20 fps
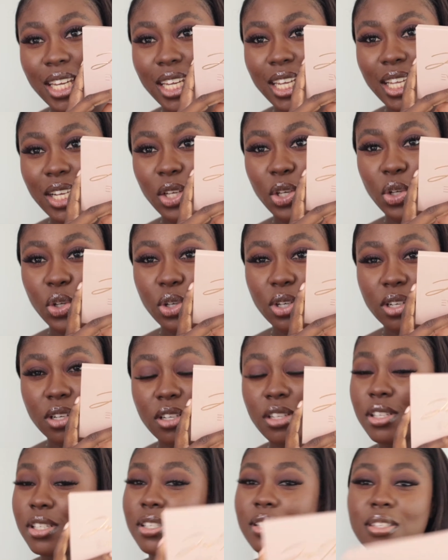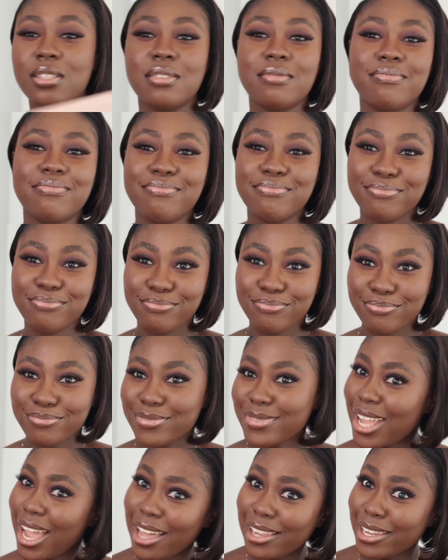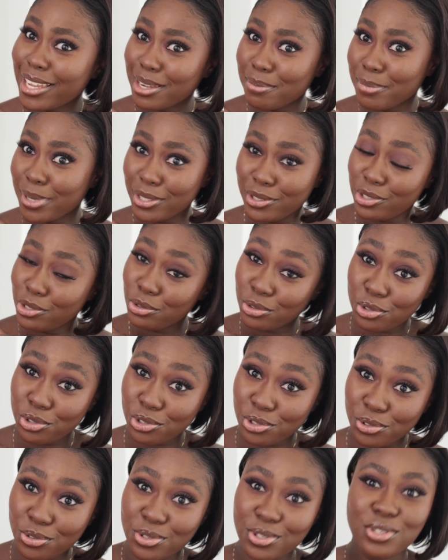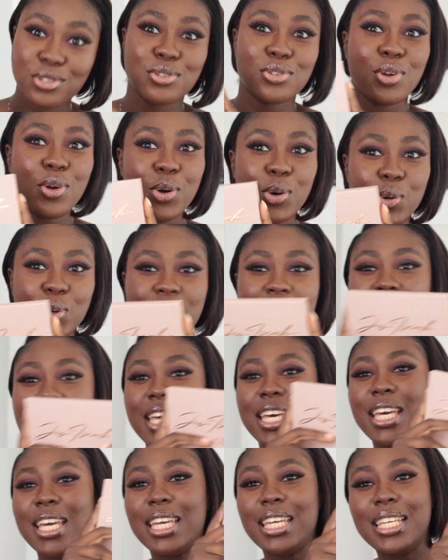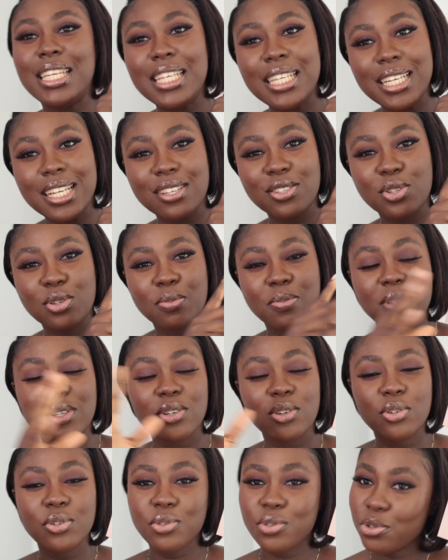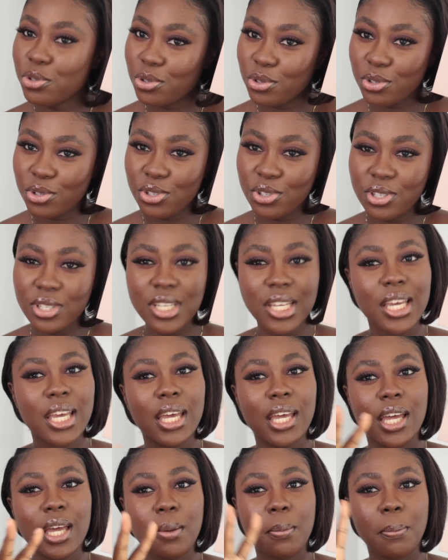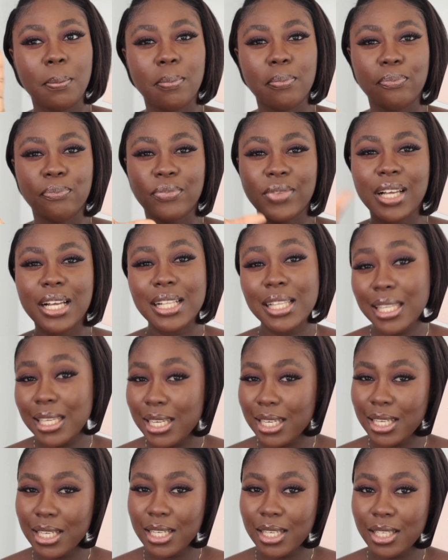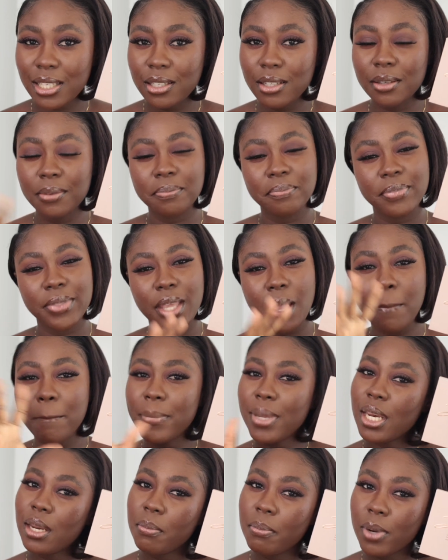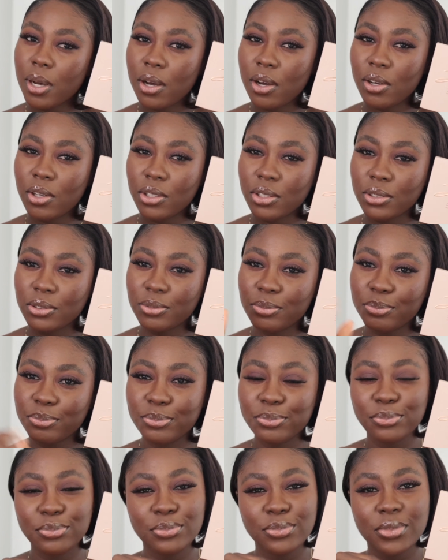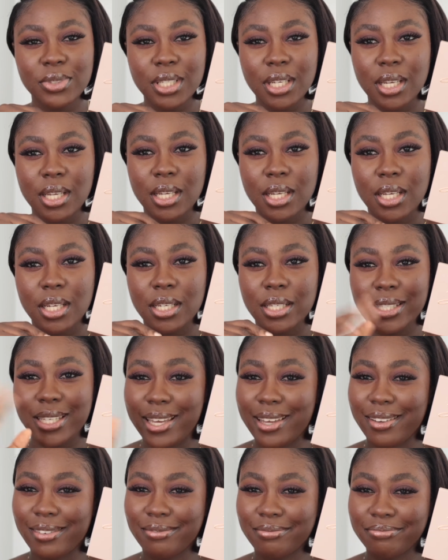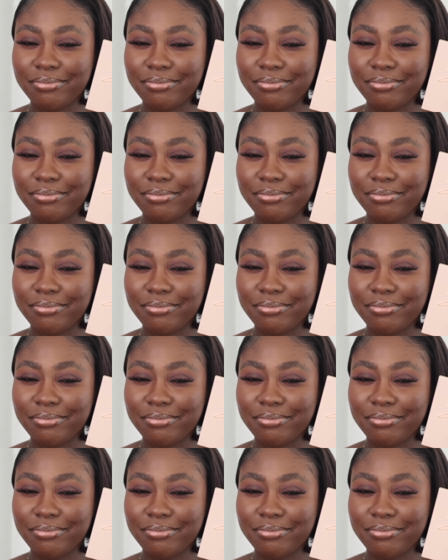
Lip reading: look because I like my neutrals. So it needed to be nude, clean, minimal. Yeah.